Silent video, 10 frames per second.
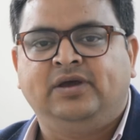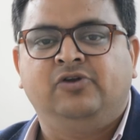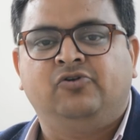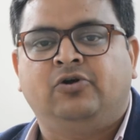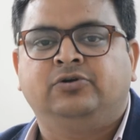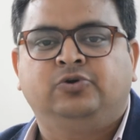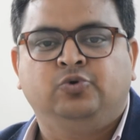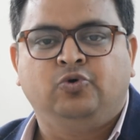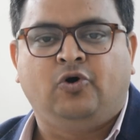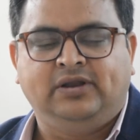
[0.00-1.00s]
can draw
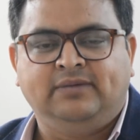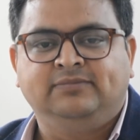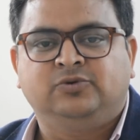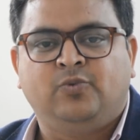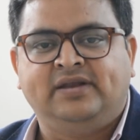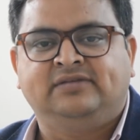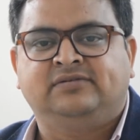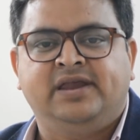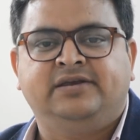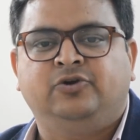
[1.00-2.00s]
two columns, one
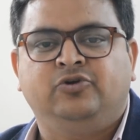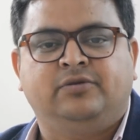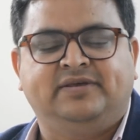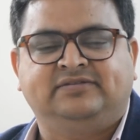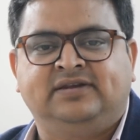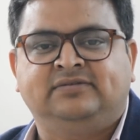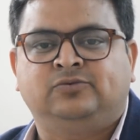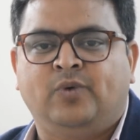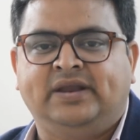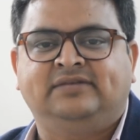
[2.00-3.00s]
is related to your
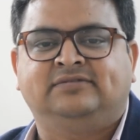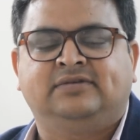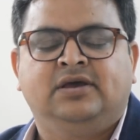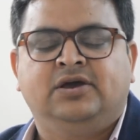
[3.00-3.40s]
business, one is